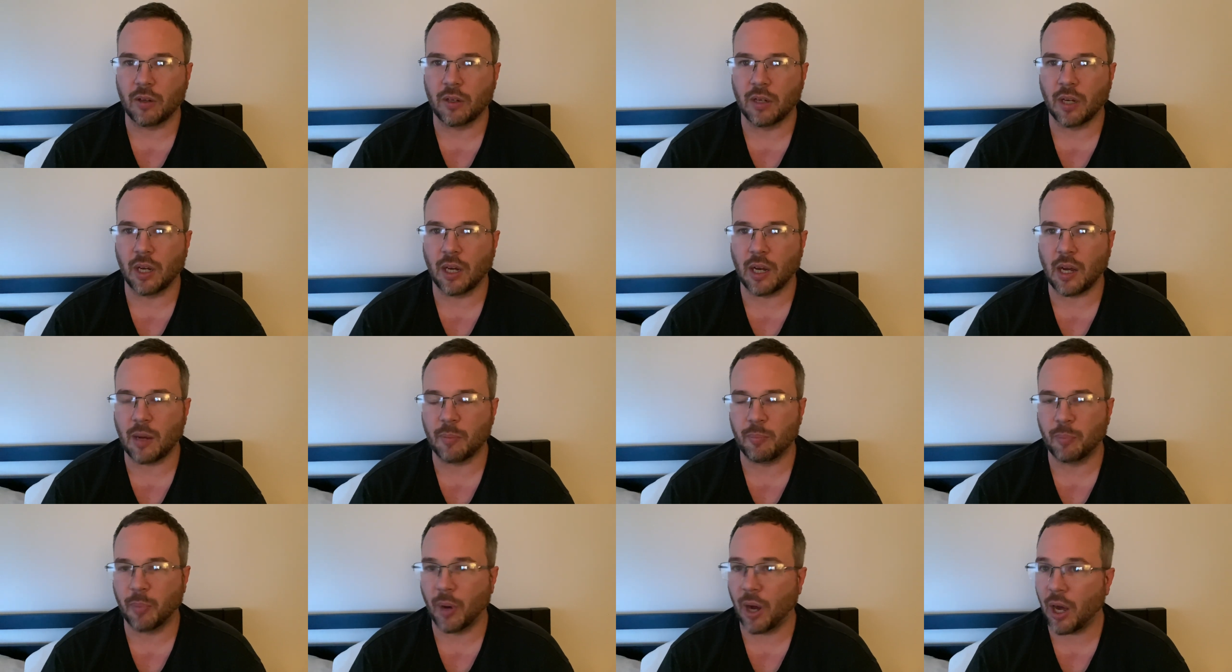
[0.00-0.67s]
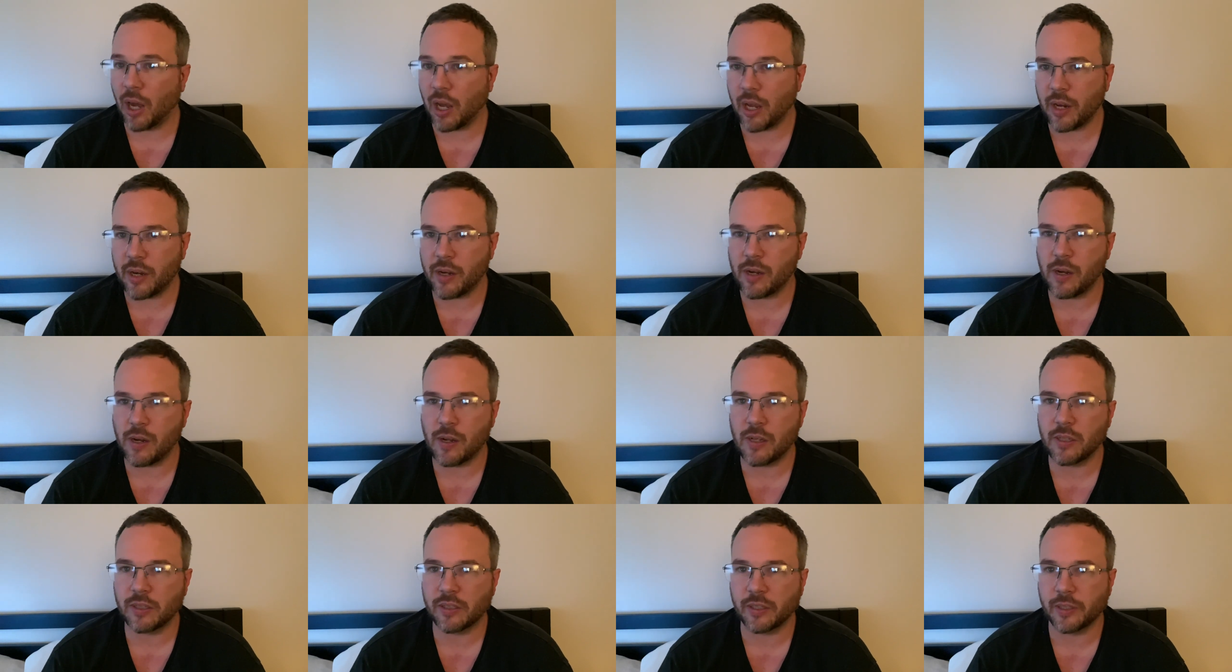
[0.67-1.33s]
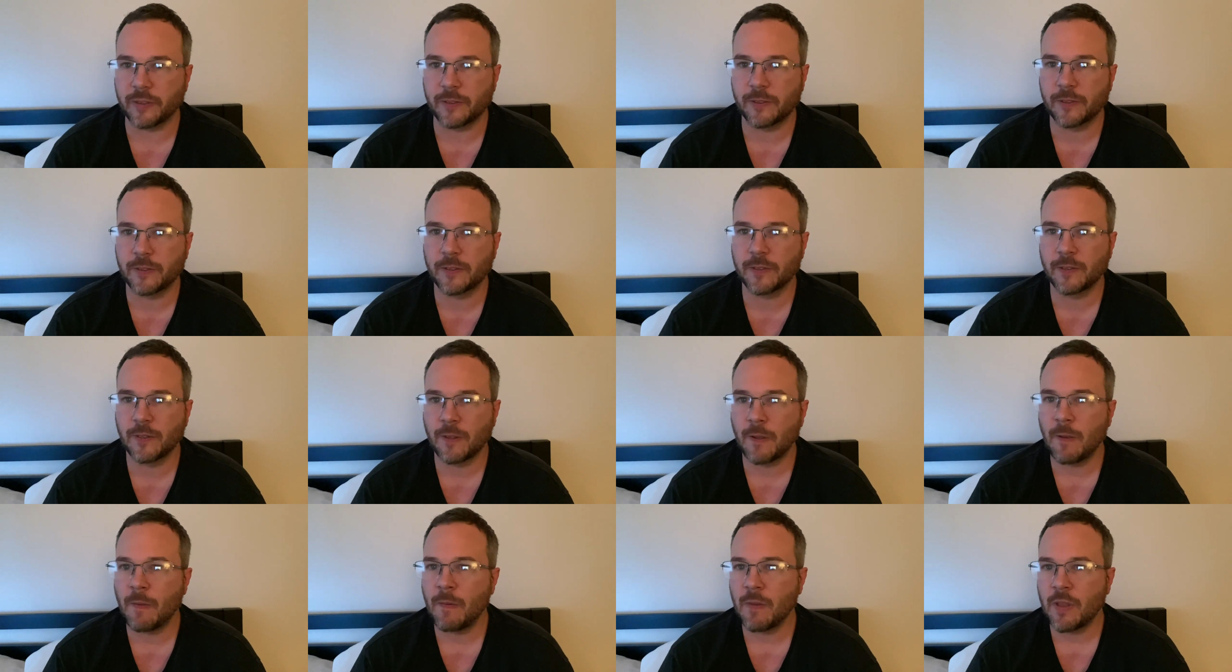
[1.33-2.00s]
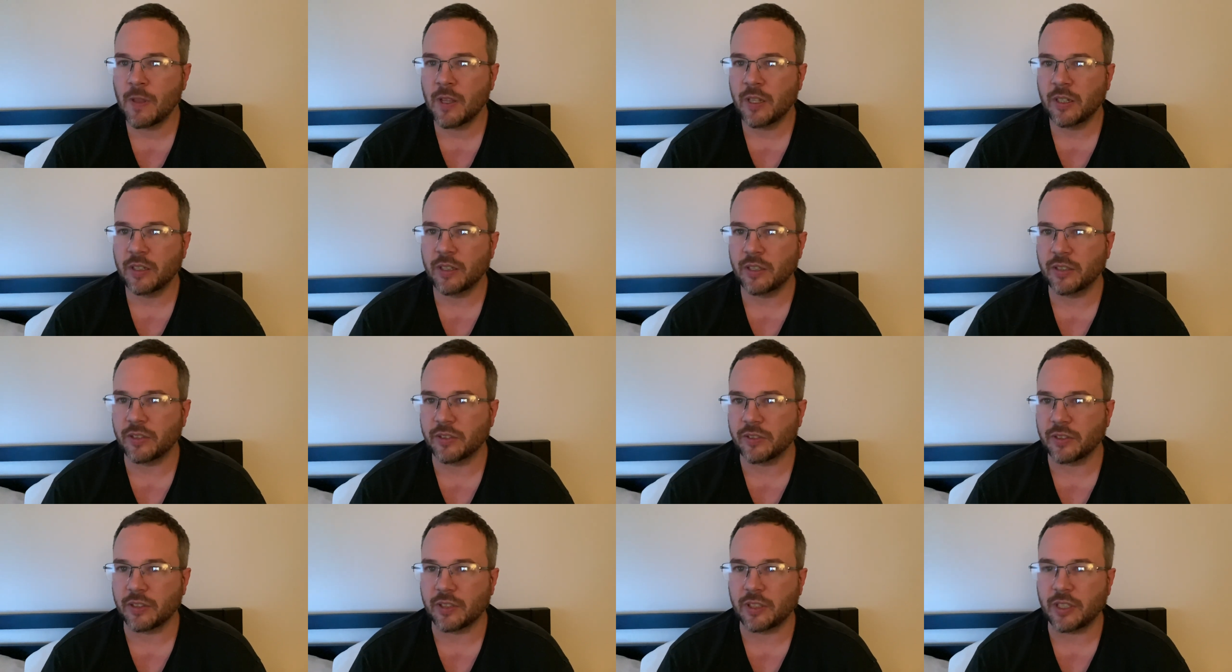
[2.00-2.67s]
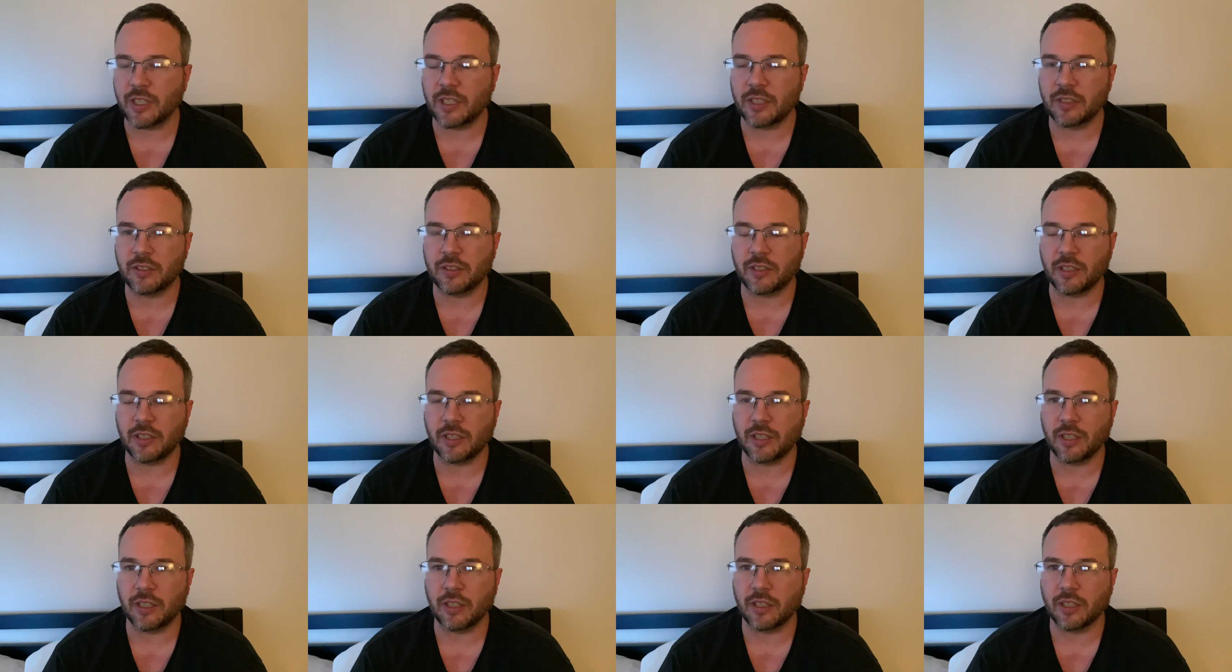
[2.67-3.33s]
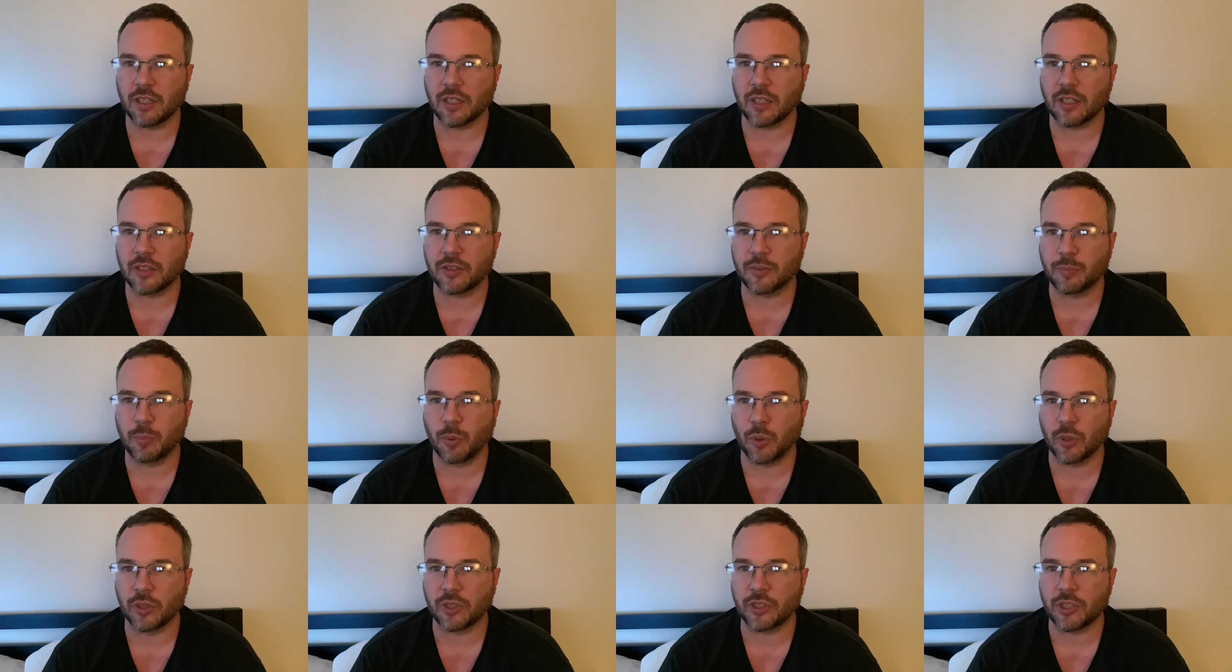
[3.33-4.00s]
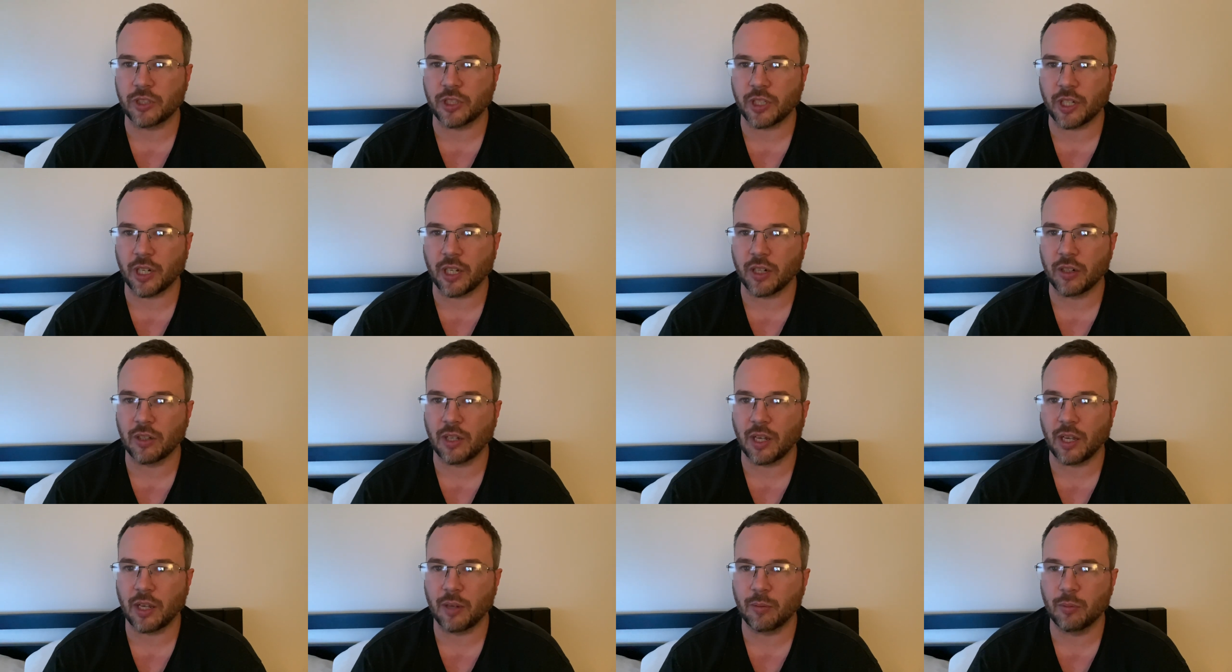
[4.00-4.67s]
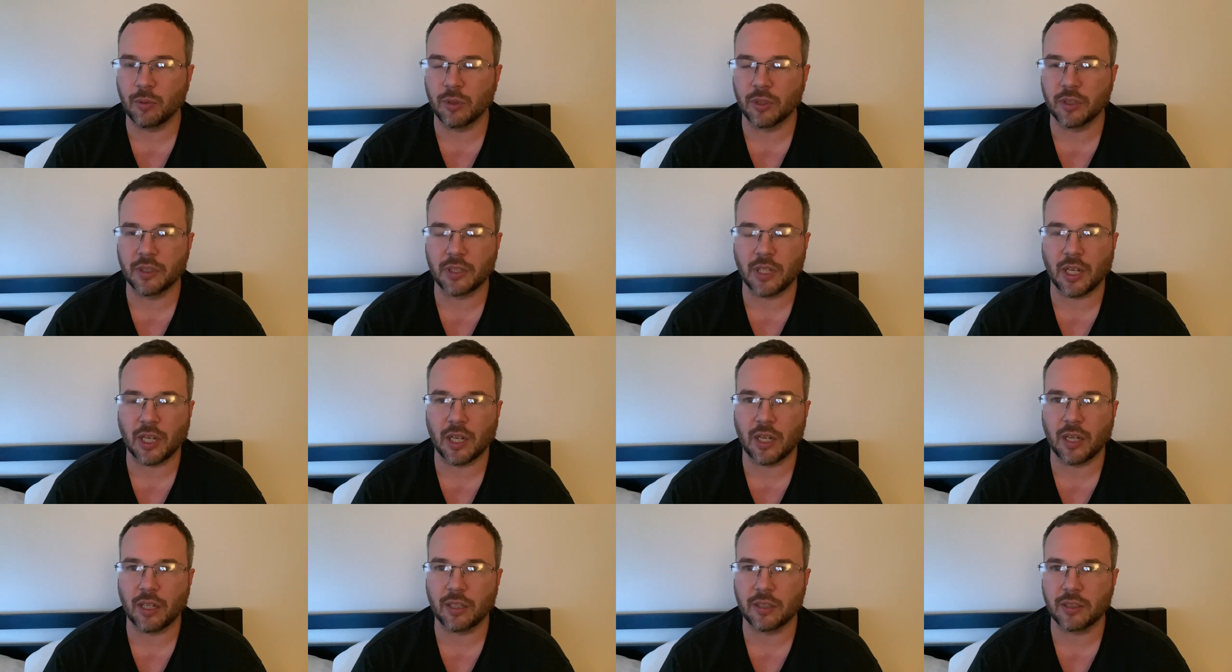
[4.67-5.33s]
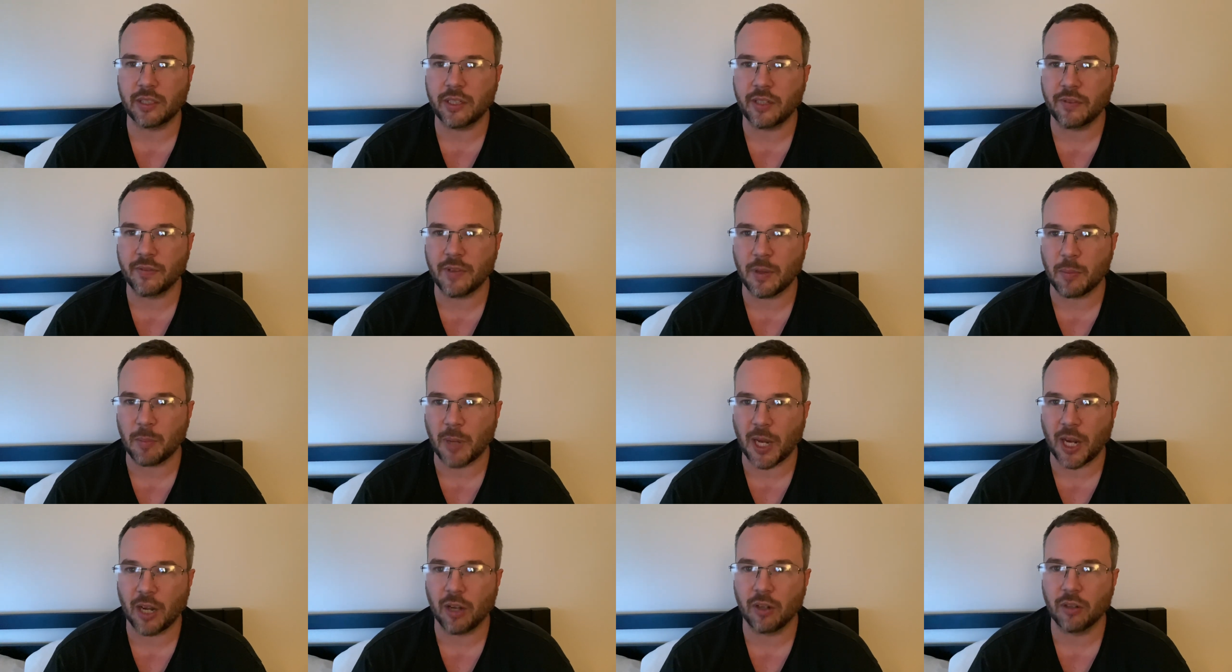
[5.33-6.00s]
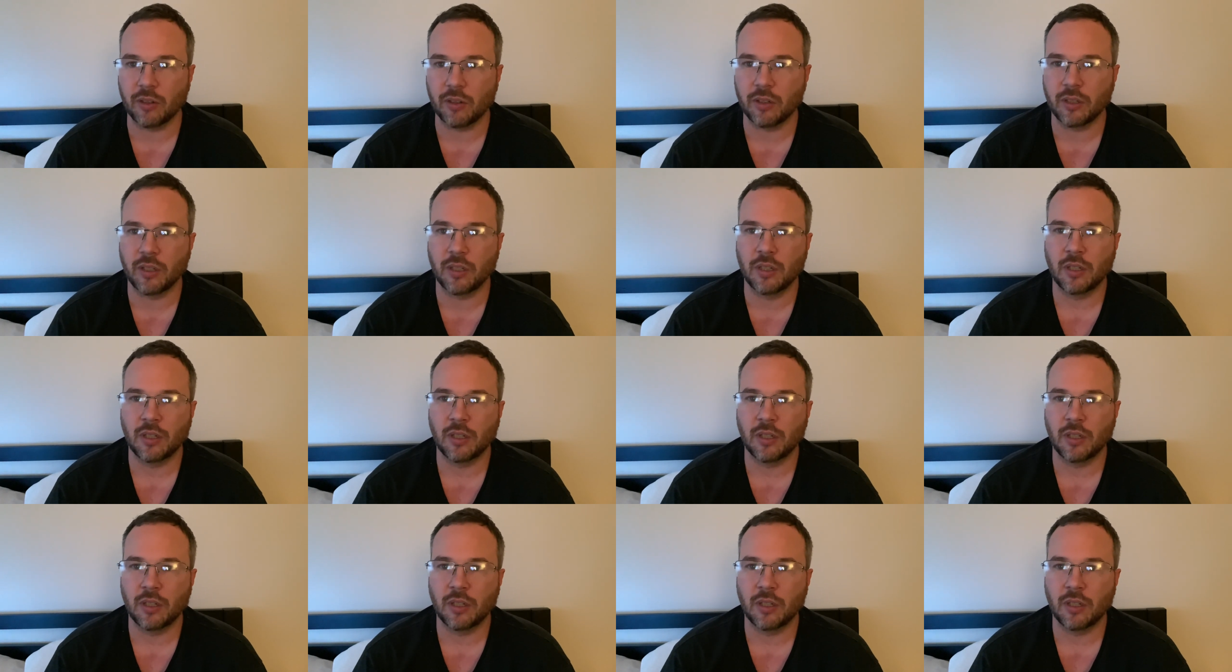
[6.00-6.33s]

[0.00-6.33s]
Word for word: Uh, but since this is a DC uh, sports channel. I will not leave them out.